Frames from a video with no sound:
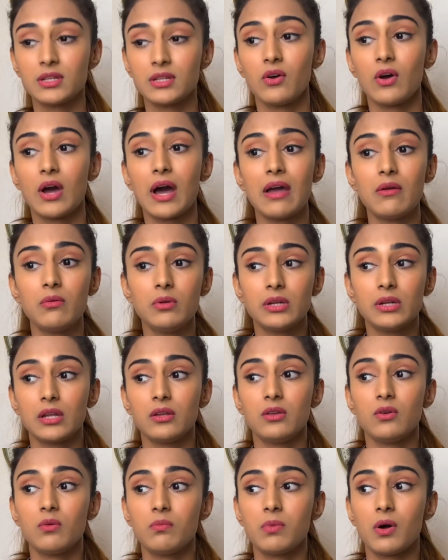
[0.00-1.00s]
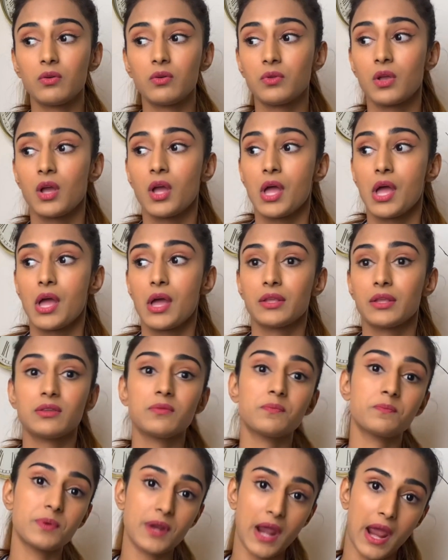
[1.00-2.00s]
Now I will tell you about the
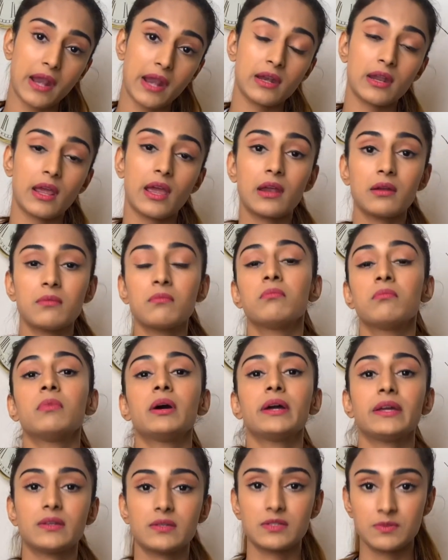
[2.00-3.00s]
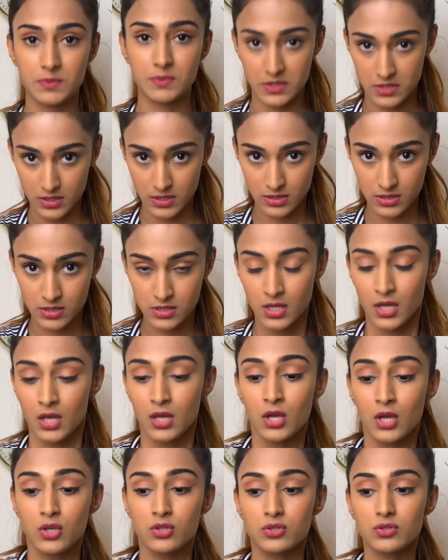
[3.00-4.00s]
brand and my experience.
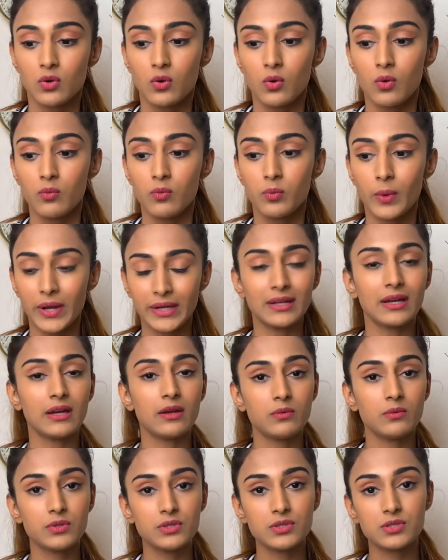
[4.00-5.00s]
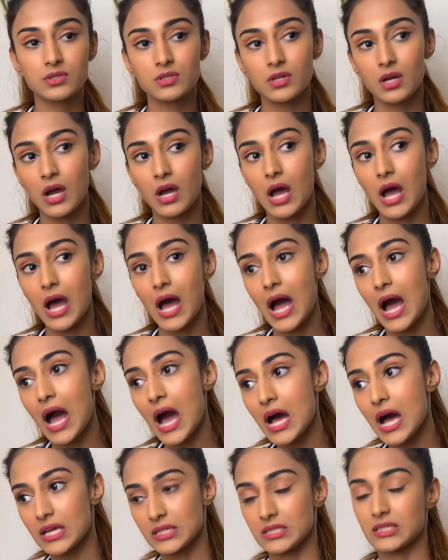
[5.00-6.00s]
So when I was
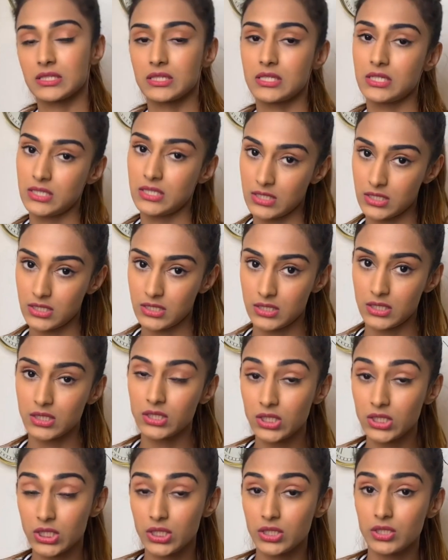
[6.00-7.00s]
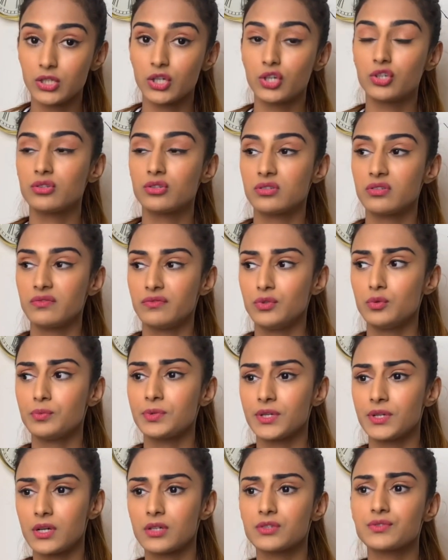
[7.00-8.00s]
asked earlier to review
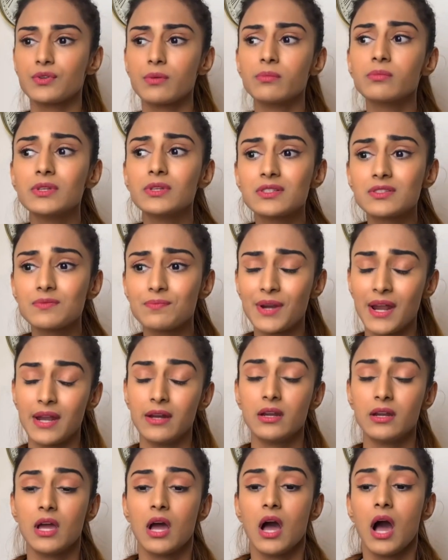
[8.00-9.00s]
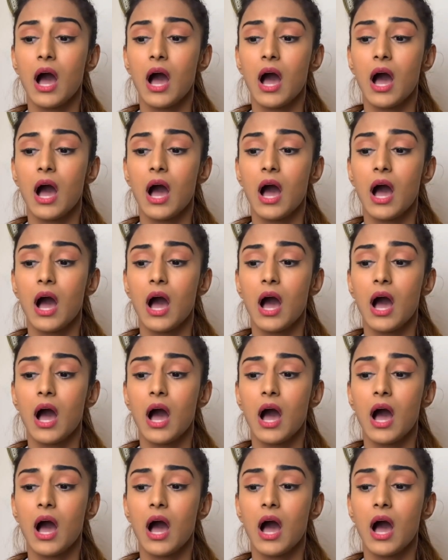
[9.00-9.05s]
products from this brand,